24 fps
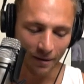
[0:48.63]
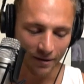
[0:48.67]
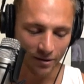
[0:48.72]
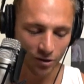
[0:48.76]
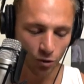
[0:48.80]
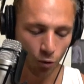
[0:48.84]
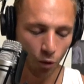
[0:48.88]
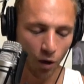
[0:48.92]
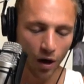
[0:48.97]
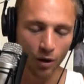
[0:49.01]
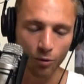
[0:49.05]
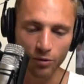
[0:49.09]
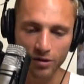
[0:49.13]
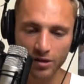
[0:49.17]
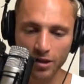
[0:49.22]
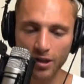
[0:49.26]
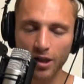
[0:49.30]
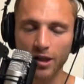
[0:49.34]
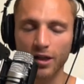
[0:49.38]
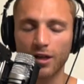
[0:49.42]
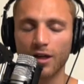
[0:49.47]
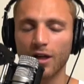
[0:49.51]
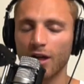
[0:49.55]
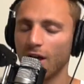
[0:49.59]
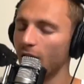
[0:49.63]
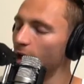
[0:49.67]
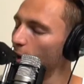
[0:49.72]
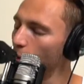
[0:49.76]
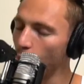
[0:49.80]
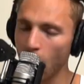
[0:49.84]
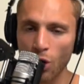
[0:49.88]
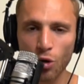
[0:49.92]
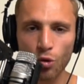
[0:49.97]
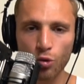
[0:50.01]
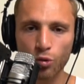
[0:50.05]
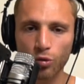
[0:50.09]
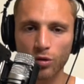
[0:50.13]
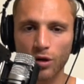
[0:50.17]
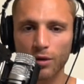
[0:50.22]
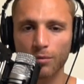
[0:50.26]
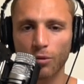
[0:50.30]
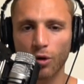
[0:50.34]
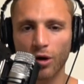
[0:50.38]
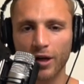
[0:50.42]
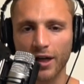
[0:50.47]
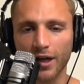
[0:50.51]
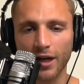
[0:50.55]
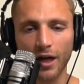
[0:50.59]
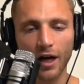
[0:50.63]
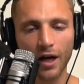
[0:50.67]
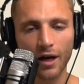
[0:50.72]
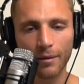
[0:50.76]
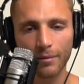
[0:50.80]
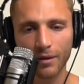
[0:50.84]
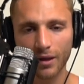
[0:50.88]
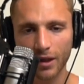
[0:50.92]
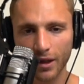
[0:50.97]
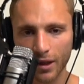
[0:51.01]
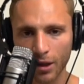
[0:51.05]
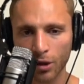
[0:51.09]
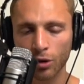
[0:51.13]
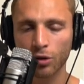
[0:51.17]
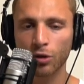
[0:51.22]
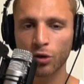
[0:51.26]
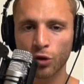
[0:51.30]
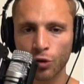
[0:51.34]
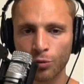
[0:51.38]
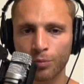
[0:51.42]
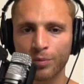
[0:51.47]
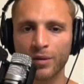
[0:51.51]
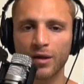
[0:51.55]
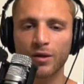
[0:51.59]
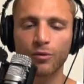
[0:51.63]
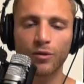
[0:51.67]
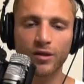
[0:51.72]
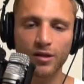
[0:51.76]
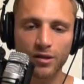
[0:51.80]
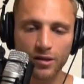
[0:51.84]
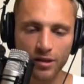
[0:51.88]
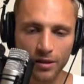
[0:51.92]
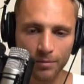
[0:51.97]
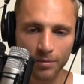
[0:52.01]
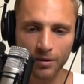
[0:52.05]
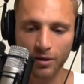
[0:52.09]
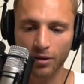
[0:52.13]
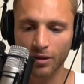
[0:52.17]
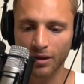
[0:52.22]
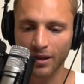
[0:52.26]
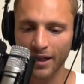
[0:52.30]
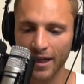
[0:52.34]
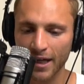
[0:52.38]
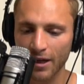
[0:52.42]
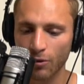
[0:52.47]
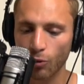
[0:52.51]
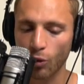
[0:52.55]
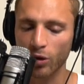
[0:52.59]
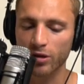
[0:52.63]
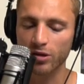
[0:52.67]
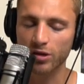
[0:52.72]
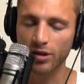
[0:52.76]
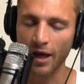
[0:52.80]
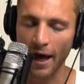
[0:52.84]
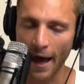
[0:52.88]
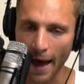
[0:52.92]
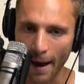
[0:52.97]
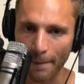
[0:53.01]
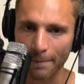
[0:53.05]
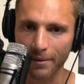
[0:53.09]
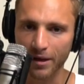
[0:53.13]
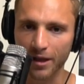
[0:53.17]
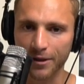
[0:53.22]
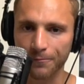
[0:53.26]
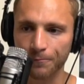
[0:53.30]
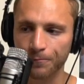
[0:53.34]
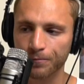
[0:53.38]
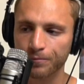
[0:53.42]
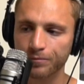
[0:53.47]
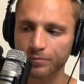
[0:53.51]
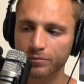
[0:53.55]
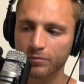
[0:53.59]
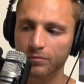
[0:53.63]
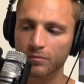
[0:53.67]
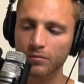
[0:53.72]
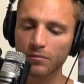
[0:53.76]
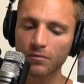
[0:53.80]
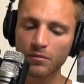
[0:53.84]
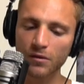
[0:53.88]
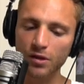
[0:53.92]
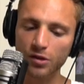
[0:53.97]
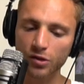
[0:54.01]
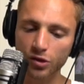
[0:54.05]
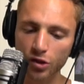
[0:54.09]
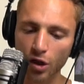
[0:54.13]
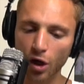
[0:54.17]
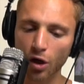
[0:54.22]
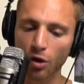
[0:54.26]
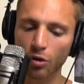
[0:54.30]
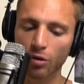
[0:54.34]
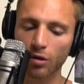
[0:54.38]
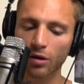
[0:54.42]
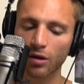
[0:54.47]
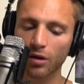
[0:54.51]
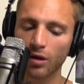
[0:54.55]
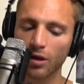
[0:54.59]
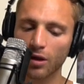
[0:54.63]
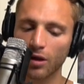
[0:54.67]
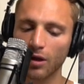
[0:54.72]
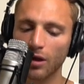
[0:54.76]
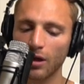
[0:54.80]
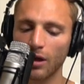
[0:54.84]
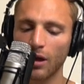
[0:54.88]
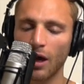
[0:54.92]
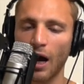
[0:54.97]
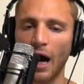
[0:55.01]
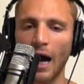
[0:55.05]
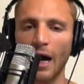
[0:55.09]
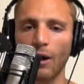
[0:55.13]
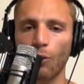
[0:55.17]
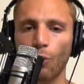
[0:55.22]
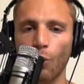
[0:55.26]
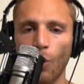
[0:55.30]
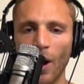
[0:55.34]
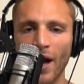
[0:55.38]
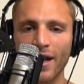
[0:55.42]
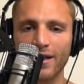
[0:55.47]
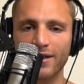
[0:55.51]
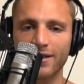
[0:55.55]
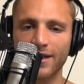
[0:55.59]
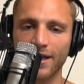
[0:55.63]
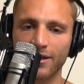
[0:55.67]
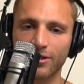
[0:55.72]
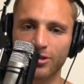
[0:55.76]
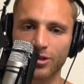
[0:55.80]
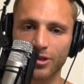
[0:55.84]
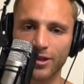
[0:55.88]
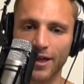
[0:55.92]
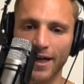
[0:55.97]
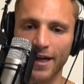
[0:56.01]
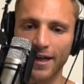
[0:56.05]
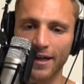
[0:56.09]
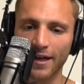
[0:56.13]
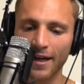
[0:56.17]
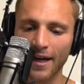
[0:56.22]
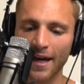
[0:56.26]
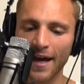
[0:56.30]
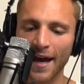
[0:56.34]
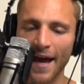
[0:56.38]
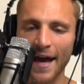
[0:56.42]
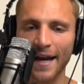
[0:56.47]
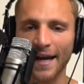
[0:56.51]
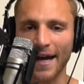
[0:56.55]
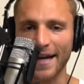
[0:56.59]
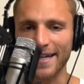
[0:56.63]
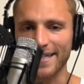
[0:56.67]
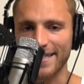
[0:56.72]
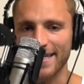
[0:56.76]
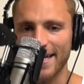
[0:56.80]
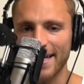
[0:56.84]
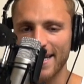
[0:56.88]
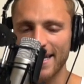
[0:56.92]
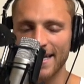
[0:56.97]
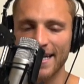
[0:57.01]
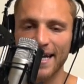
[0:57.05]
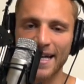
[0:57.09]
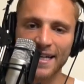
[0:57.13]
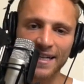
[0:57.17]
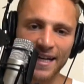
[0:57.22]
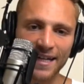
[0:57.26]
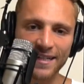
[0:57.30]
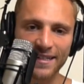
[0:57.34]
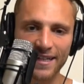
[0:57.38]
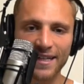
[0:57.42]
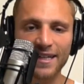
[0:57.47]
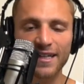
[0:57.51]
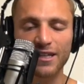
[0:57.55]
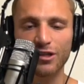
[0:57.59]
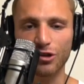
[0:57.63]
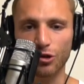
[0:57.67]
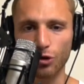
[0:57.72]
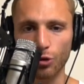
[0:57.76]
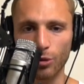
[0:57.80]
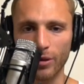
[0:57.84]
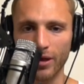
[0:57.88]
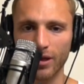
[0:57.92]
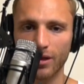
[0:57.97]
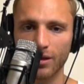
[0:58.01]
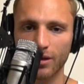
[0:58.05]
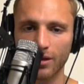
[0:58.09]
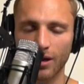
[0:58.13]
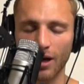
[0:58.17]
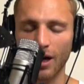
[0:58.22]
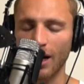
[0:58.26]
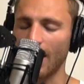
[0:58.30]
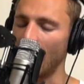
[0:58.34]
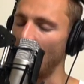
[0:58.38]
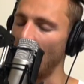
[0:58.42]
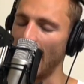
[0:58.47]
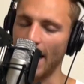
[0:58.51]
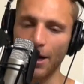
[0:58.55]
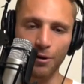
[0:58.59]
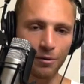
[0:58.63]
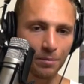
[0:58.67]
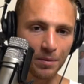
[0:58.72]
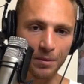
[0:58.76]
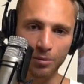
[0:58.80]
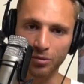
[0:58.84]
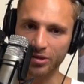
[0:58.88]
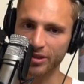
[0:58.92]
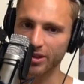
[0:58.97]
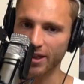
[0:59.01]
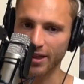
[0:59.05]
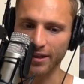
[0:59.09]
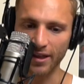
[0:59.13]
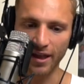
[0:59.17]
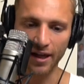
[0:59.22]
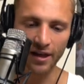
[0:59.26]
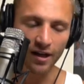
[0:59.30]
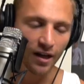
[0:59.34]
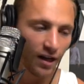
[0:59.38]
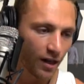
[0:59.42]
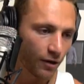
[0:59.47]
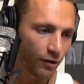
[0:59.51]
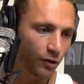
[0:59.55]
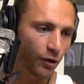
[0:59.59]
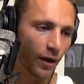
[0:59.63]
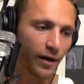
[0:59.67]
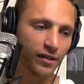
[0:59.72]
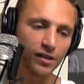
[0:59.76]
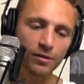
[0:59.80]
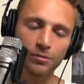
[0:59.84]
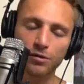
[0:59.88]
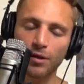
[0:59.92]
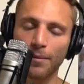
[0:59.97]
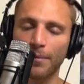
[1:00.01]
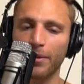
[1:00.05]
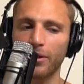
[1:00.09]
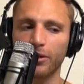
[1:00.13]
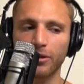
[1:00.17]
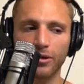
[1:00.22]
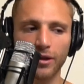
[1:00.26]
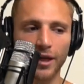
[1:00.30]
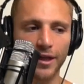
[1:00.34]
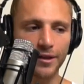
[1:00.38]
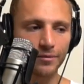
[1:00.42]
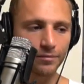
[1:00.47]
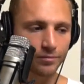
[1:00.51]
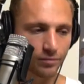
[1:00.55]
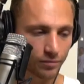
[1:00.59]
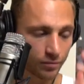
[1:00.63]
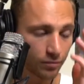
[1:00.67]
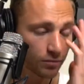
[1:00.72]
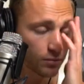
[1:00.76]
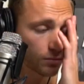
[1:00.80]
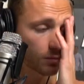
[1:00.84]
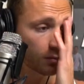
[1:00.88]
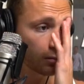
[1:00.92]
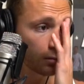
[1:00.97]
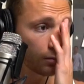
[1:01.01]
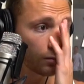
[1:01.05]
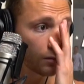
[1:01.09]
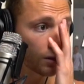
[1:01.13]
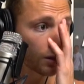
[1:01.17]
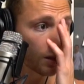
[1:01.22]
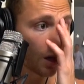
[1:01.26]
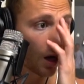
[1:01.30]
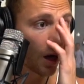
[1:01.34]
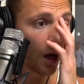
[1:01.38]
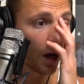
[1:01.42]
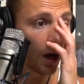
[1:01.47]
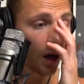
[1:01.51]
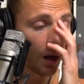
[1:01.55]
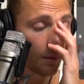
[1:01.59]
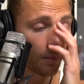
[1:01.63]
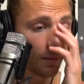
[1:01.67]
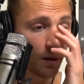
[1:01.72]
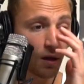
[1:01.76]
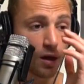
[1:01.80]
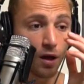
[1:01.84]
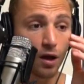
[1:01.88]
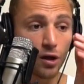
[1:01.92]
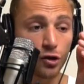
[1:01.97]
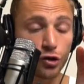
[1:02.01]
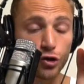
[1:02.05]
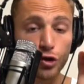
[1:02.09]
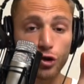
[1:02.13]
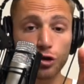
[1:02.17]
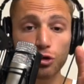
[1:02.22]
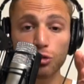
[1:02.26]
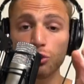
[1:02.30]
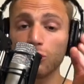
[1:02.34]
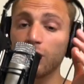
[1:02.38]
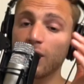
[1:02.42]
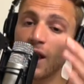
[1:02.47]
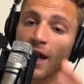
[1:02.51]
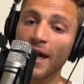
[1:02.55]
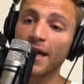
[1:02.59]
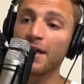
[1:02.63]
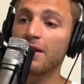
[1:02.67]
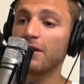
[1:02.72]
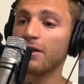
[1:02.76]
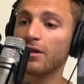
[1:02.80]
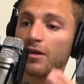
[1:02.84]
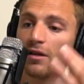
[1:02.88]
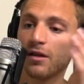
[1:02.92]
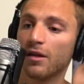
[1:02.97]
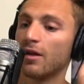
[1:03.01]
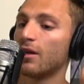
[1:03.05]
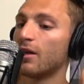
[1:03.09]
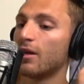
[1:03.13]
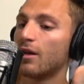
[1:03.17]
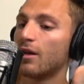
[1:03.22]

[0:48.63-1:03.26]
my squad, what's good? Woo, good morning. I'm a little loopy, went to sleep a little late. What's happening? So, I went yesterday and I did it and I didn't do it. Uh, I hate when people say that. You ask them something, they're like, um, do you like